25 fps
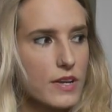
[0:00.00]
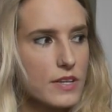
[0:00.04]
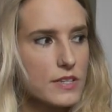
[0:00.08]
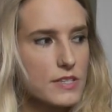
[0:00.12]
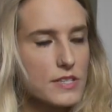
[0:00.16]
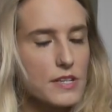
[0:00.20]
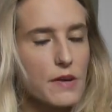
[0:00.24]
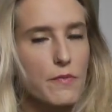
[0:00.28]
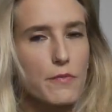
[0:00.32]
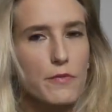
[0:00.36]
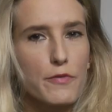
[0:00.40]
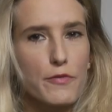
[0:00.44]

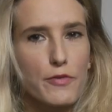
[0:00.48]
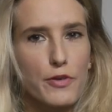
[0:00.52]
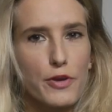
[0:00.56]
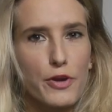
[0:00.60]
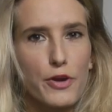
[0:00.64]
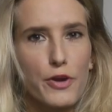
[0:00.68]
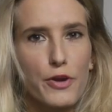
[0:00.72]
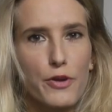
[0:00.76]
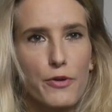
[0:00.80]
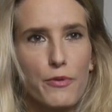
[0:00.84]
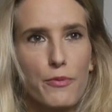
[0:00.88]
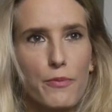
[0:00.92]
Some of
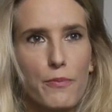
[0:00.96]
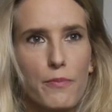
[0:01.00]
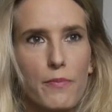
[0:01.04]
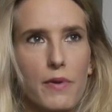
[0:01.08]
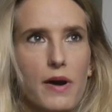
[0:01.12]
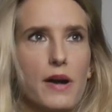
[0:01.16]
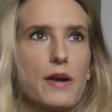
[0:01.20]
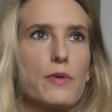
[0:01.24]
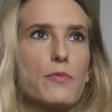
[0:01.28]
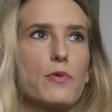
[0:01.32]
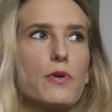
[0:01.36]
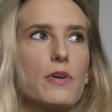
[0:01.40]
you
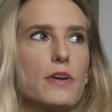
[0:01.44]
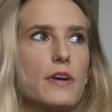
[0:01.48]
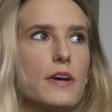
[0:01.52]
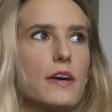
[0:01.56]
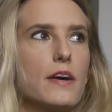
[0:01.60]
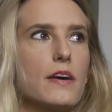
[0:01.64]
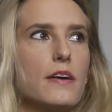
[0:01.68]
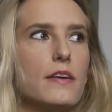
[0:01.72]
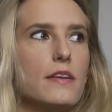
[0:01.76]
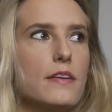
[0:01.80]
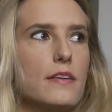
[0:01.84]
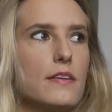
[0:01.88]
might want
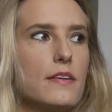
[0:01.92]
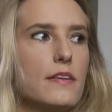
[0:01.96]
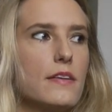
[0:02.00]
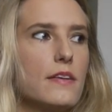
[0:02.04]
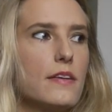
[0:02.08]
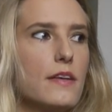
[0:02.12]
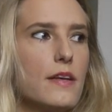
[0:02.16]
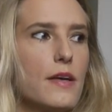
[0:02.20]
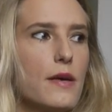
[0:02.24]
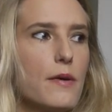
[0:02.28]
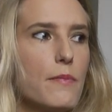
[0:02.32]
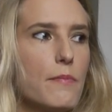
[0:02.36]
to
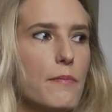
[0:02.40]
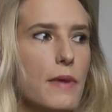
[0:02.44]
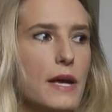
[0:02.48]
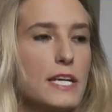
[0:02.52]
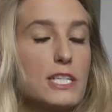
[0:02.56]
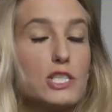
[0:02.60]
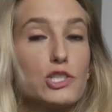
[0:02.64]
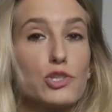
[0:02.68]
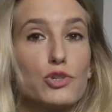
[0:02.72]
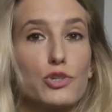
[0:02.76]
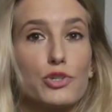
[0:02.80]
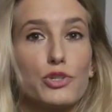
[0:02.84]

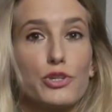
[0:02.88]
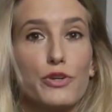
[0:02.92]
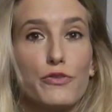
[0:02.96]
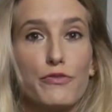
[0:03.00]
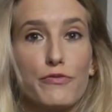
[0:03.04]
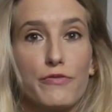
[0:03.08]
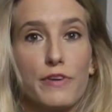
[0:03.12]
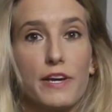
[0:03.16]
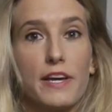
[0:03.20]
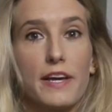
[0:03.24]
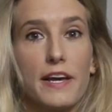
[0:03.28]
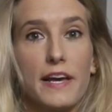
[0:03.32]
make sure you
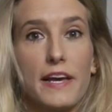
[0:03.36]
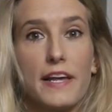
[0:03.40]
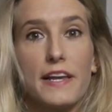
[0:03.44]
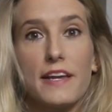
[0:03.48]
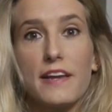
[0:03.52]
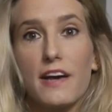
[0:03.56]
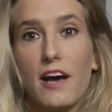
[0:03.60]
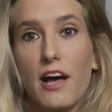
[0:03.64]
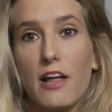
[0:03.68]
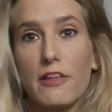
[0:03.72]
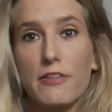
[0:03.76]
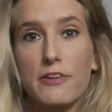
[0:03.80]
fit
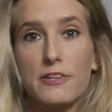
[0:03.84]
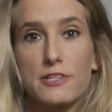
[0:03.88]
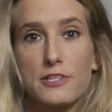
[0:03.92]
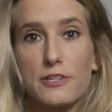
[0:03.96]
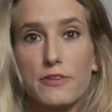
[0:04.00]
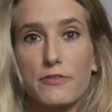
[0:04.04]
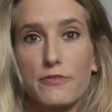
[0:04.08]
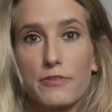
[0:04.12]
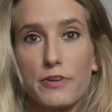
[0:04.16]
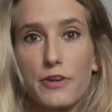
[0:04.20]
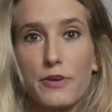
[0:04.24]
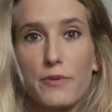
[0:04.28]
in. Others
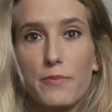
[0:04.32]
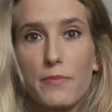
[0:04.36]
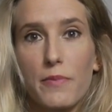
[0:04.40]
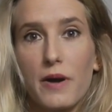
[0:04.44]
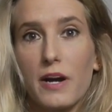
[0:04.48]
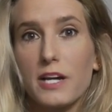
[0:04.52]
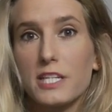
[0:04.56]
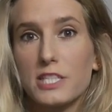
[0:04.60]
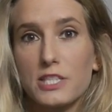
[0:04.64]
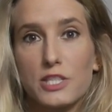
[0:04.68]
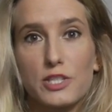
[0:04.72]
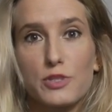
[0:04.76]
of you
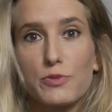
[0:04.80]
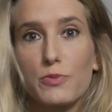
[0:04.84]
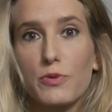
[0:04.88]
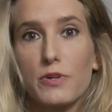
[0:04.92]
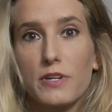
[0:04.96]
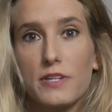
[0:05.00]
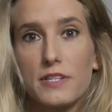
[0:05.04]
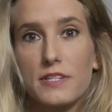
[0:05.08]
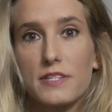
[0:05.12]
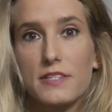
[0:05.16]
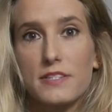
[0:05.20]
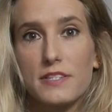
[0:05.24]
might just
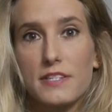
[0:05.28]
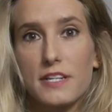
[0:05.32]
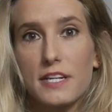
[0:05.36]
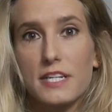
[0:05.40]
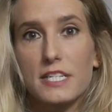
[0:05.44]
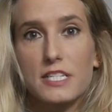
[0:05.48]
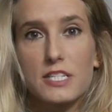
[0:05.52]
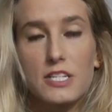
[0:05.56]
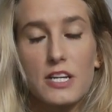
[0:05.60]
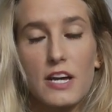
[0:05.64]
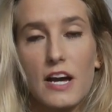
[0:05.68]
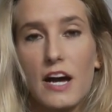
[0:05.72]
want to
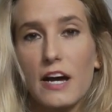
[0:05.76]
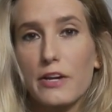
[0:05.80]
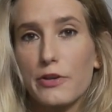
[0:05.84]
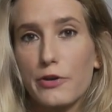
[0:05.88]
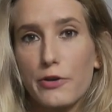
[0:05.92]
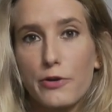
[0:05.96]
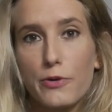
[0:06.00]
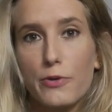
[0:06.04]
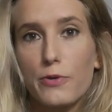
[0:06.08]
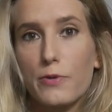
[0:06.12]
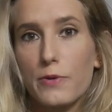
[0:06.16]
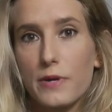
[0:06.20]
stick to how
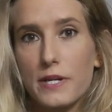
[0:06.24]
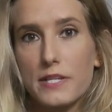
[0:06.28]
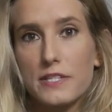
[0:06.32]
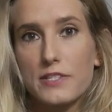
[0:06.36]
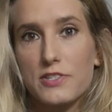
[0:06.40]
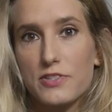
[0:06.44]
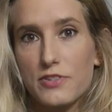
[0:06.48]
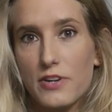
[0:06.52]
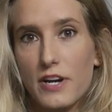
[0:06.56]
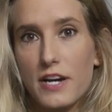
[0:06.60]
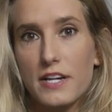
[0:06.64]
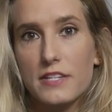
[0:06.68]
you
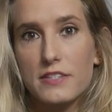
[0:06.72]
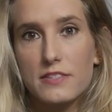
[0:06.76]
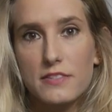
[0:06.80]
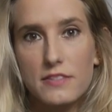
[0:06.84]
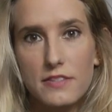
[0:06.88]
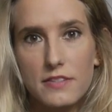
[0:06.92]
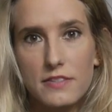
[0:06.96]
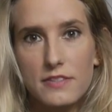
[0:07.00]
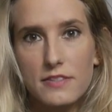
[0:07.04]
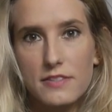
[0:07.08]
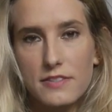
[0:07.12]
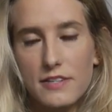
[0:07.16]
always
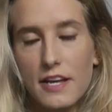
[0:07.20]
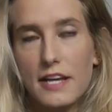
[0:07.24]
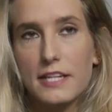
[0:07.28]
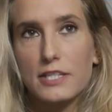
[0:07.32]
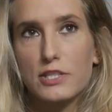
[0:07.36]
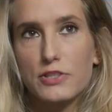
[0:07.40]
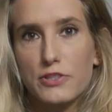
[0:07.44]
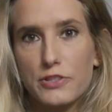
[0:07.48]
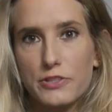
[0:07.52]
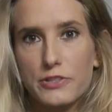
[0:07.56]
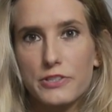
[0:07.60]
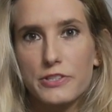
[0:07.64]
dress and stay
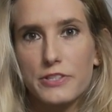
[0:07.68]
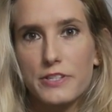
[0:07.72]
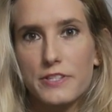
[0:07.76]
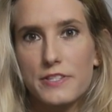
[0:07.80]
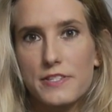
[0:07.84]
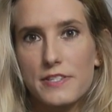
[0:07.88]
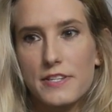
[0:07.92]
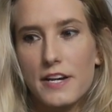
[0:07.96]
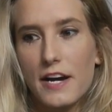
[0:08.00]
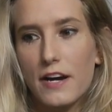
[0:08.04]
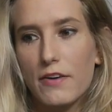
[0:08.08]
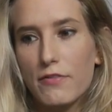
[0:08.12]
true to
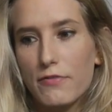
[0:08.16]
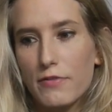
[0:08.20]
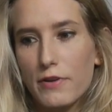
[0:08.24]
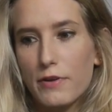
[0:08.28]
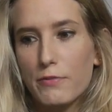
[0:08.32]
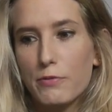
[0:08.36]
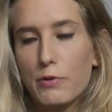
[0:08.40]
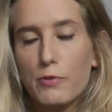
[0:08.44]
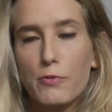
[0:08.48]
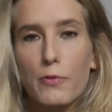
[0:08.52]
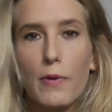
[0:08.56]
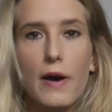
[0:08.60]
yourself,
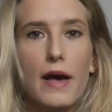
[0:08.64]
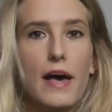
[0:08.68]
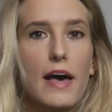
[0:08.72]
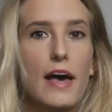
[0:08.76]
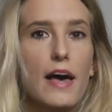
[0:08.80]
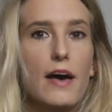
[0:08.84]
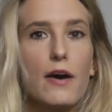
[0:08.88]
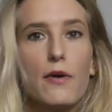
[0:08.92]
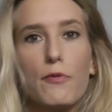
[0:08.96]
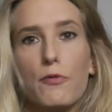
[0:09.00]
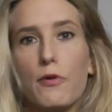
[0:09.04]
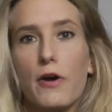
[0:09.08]
and will
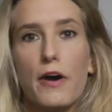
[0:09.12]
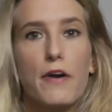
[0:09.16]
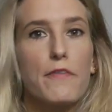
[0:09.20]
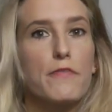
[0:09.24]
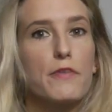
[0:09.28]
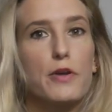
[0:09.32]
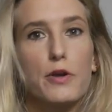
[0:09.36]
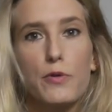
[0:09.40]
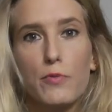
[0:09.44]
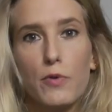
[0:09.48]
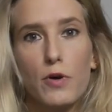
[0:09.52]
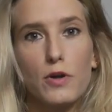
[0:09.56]
wear
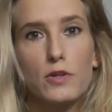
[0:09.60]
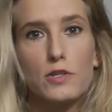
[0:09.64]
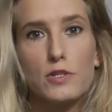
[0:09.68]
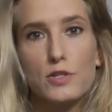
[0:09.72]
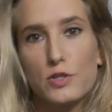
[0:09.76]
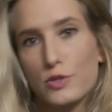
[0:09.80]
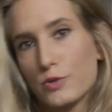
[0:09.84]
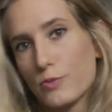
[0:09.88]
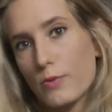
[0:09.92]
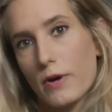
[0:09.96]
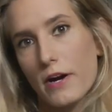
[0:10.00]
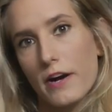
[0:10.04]
whatever you
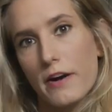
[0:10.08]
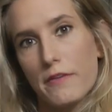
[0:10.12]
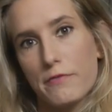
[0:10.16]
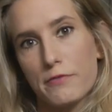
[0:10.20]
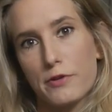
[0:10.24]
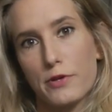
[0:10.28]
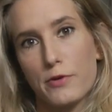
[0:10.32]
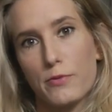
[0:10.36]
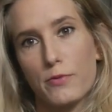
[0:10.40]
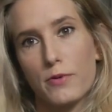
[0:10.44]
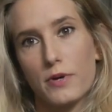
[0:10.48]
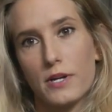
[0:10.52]
want to
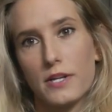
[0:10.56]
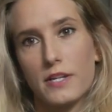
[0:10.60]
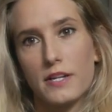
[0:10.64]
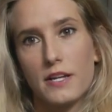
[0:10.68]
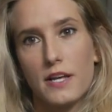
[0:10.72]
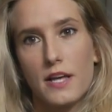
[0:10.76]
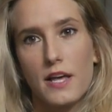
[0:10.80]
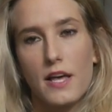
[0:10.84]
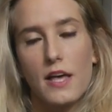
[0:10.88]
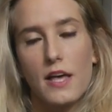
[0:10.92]
wherever you want.